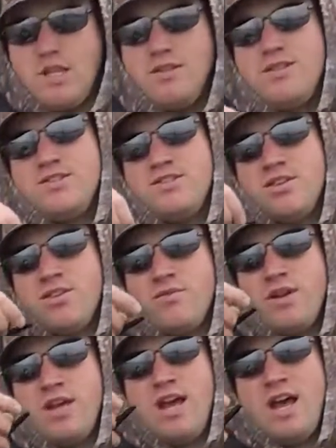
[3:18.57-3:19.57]
this is a
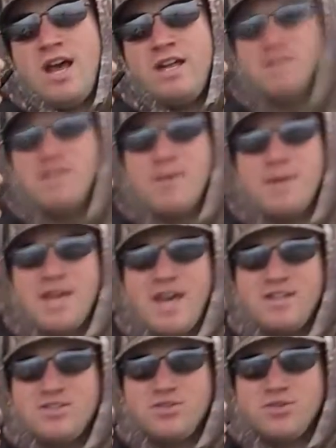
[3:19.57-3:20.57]
3-aught
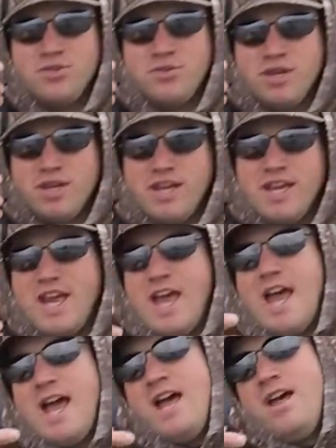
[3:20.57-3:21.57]
Gamakatsu
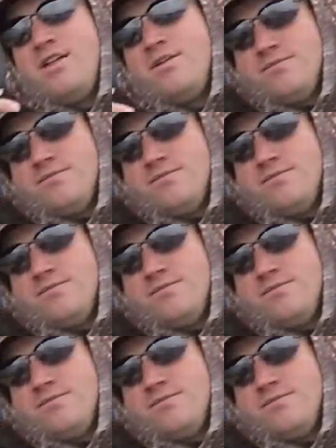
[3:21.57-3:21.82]
uh,